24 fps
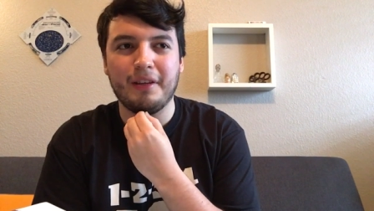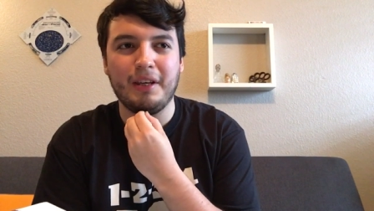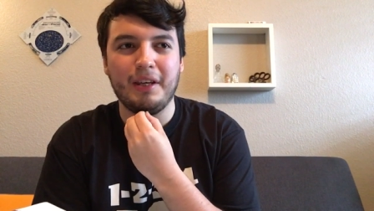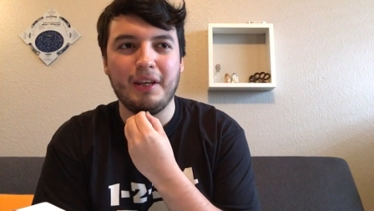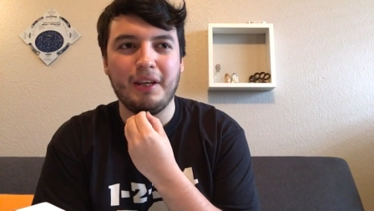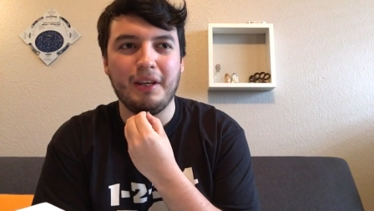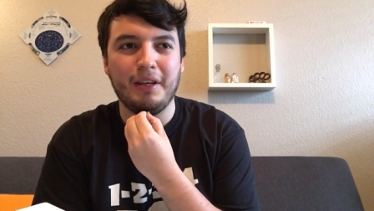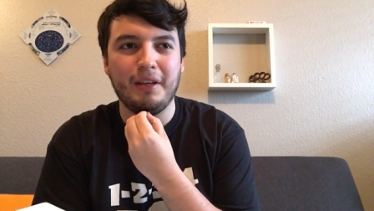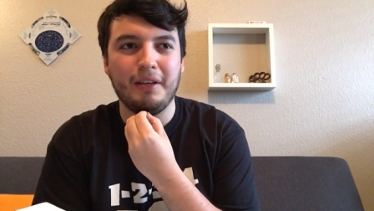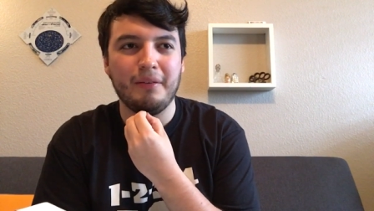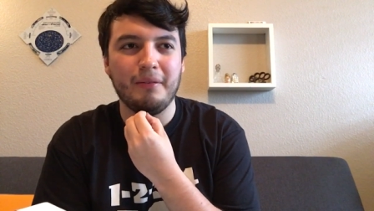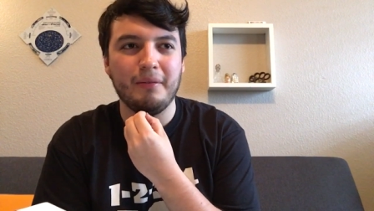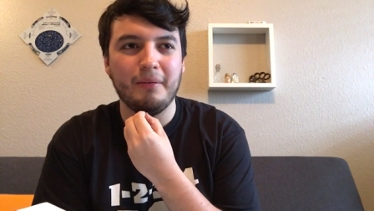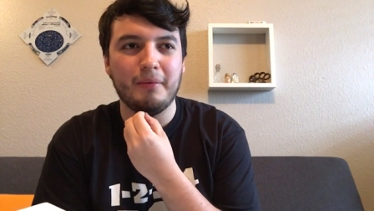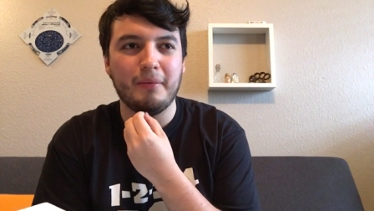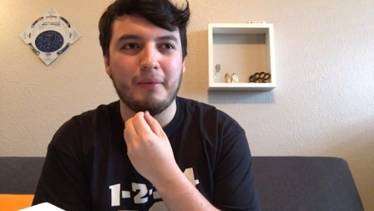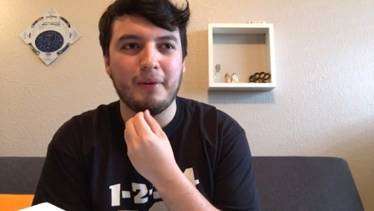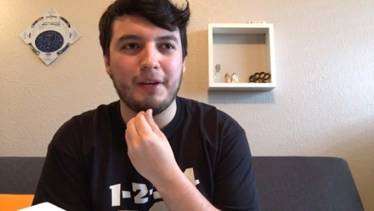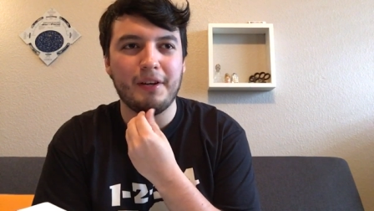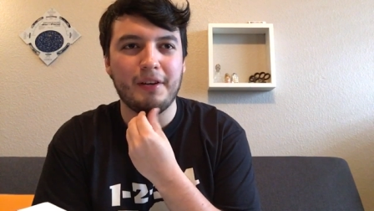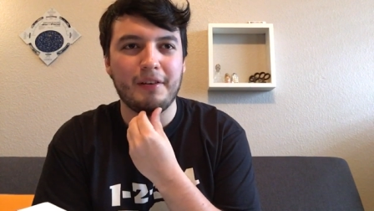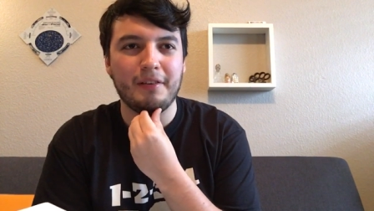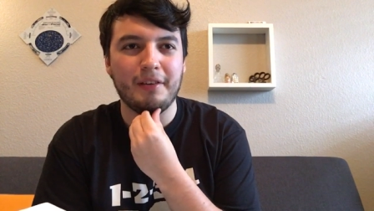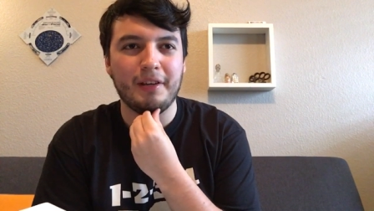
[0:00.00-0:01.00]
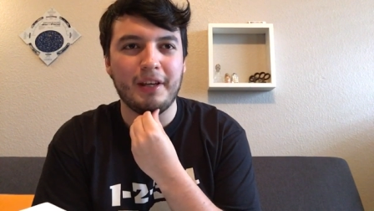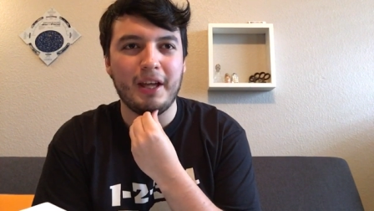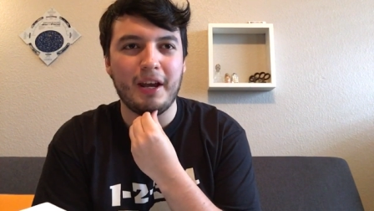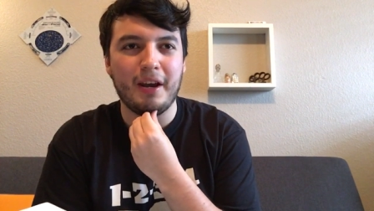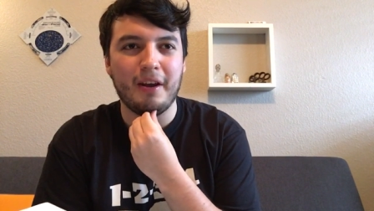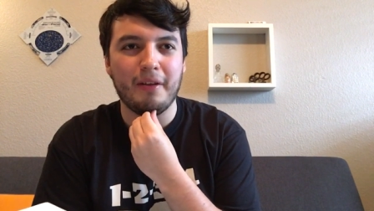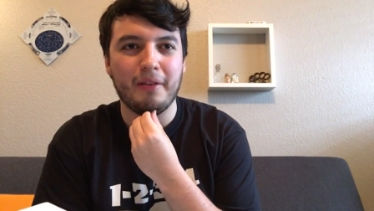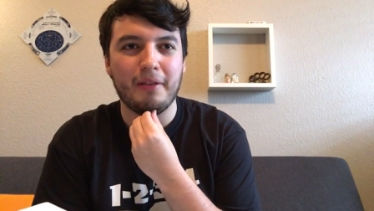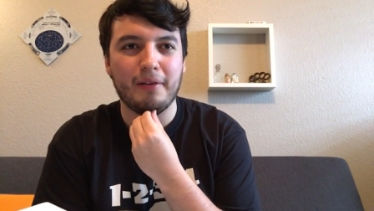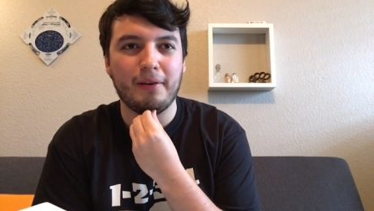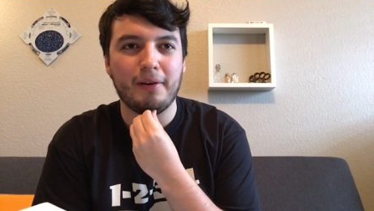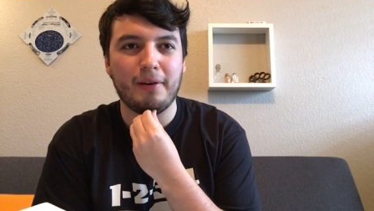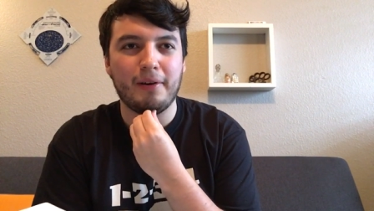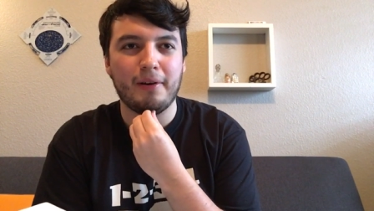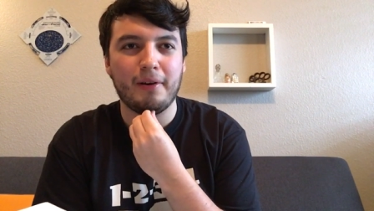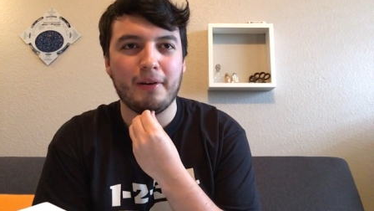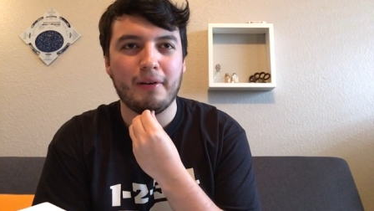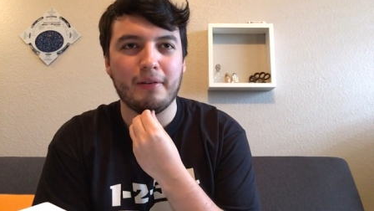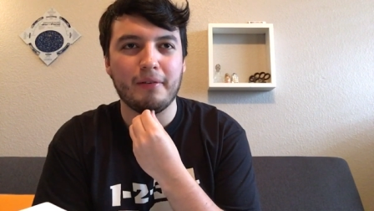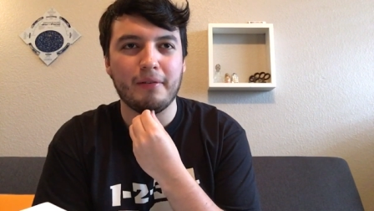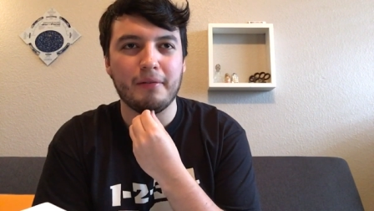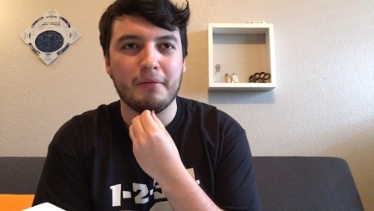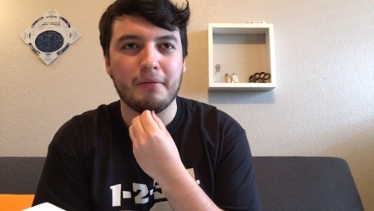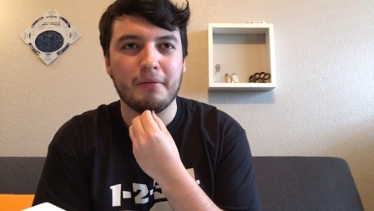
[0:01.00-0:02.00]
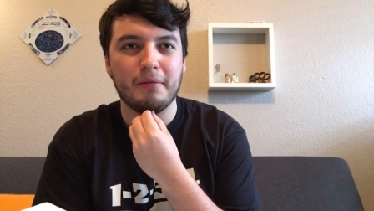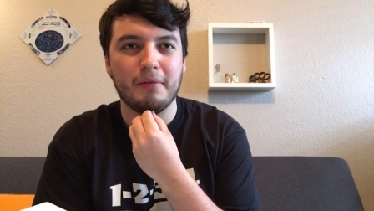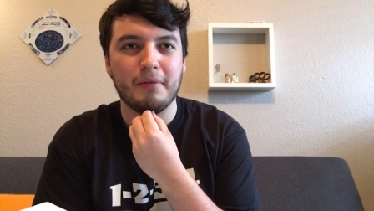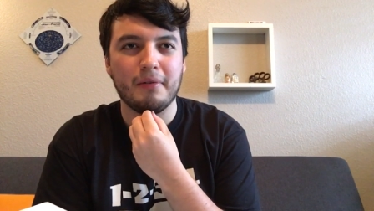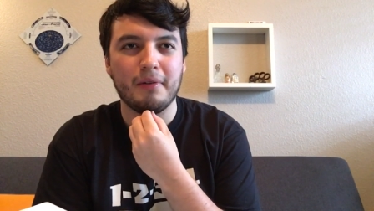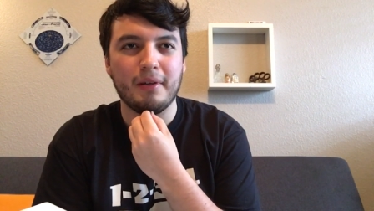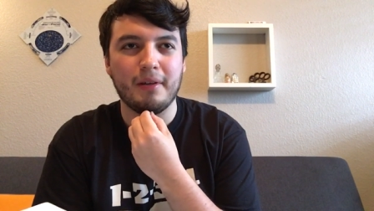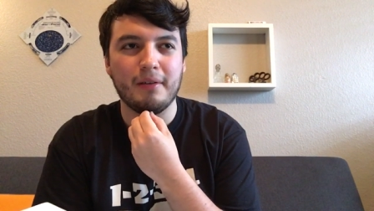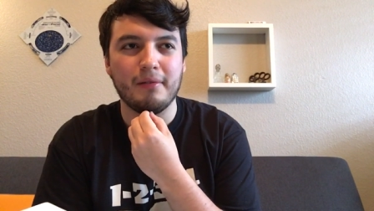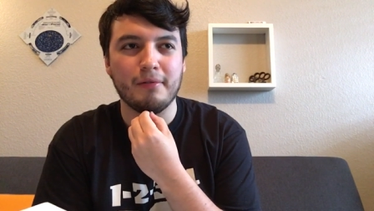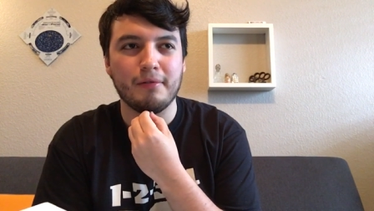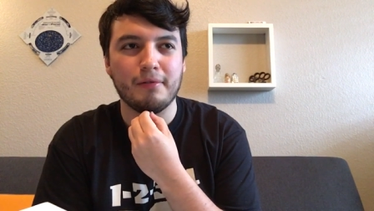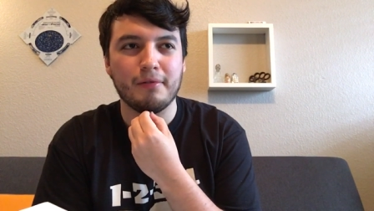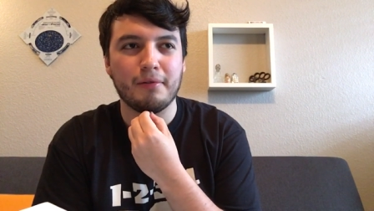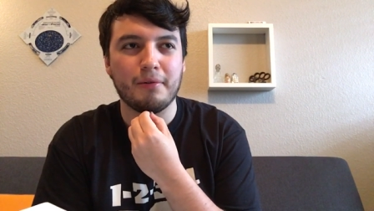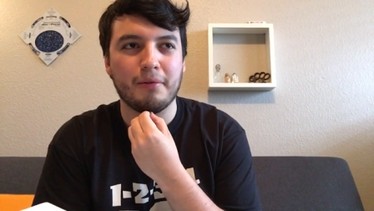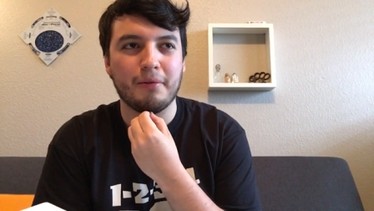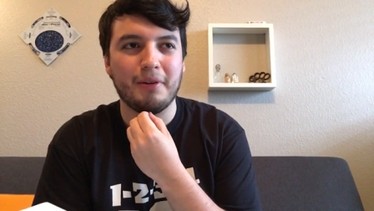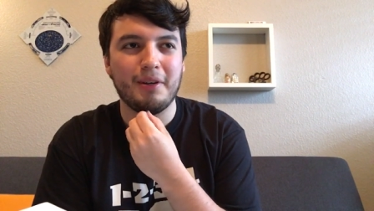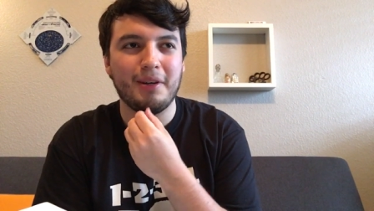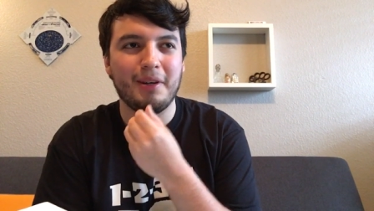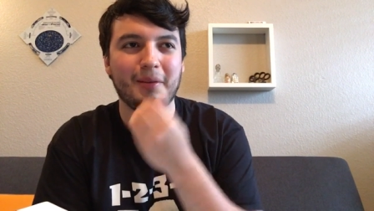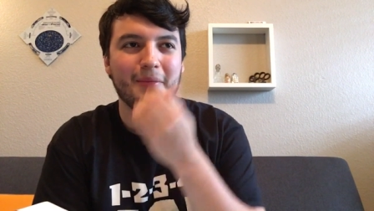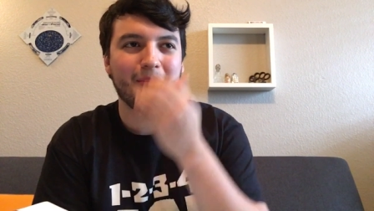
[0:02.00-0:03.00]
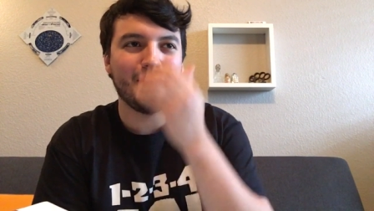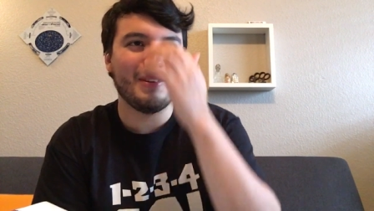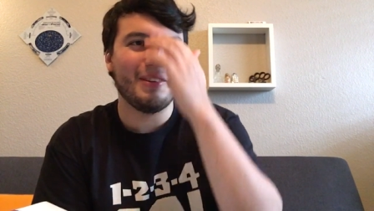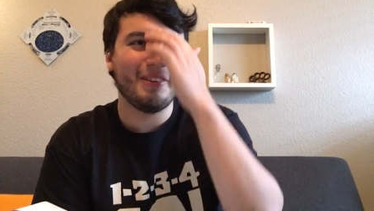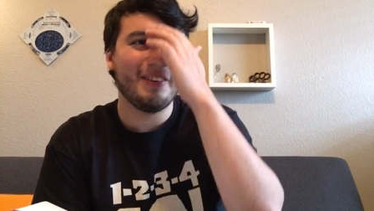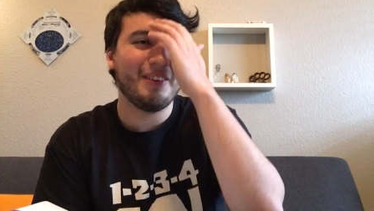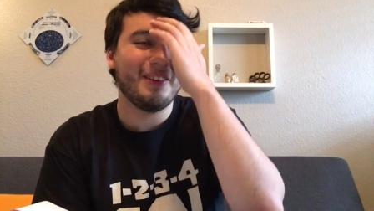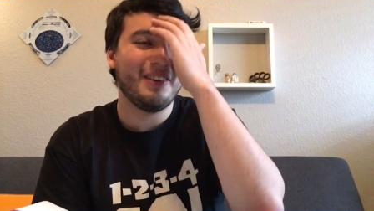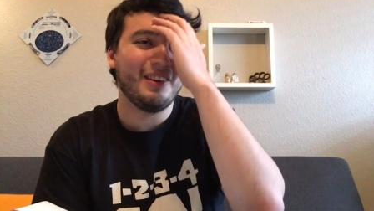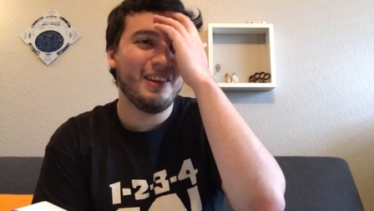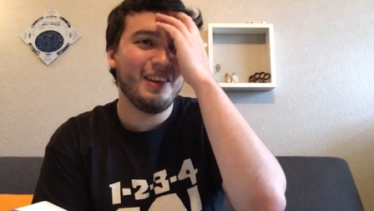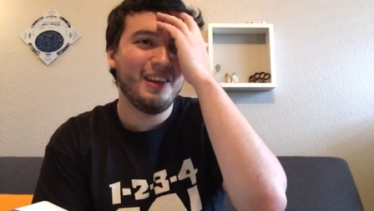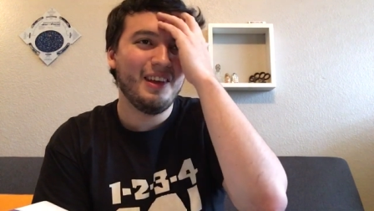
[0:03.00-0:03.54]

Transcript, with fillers: he wanted to get out of the car and and scream and